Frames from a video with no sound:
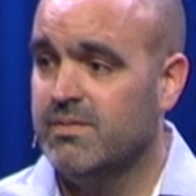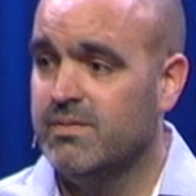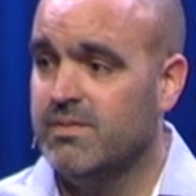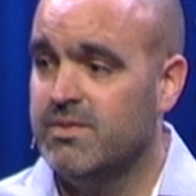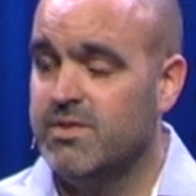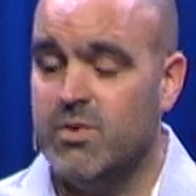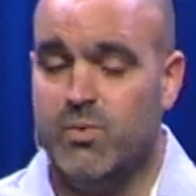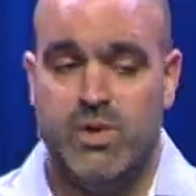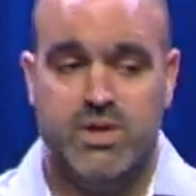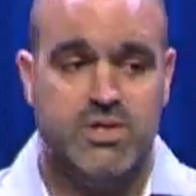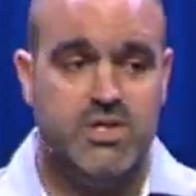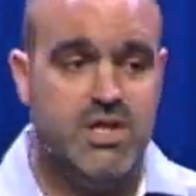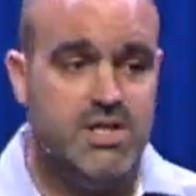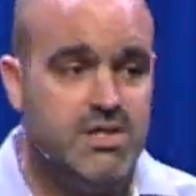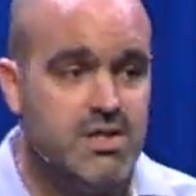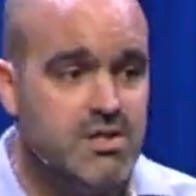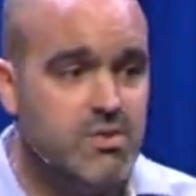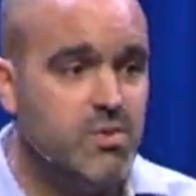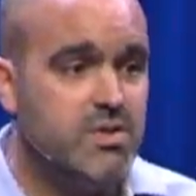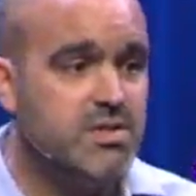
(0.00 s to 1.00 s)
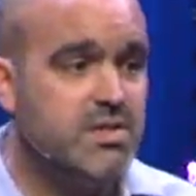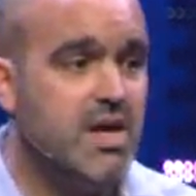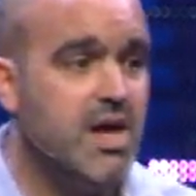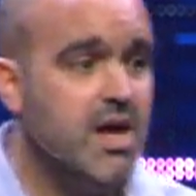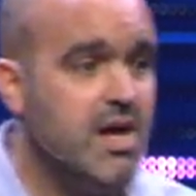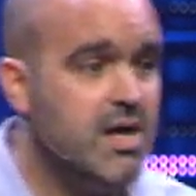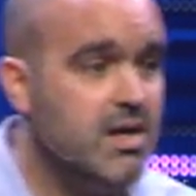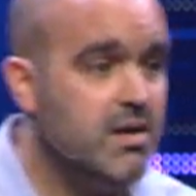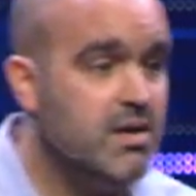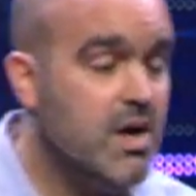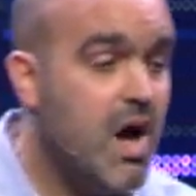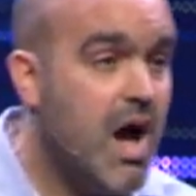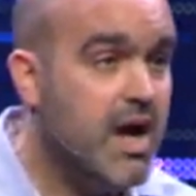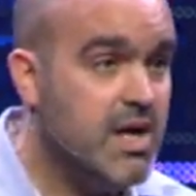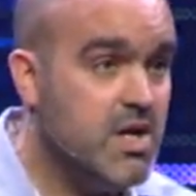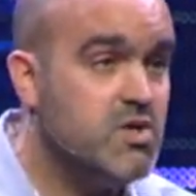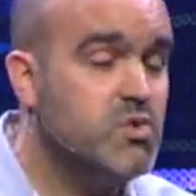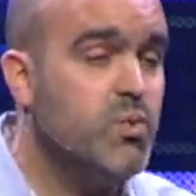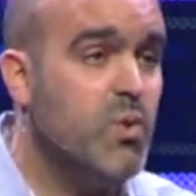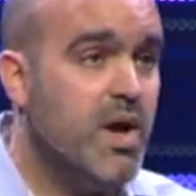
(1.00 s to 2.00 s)
So what Jesus was saying, God,
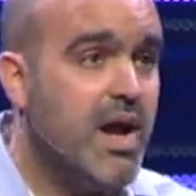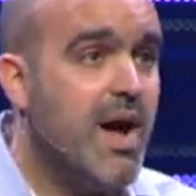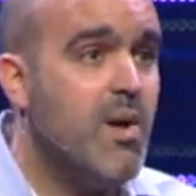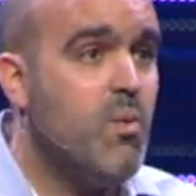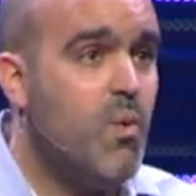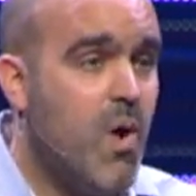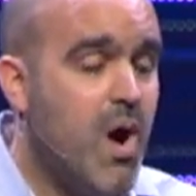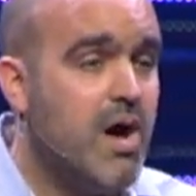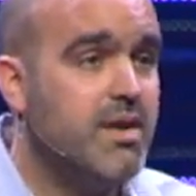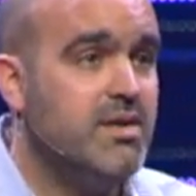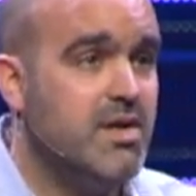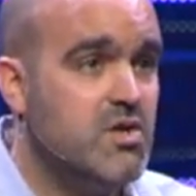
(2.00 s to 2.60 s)
here's what I want,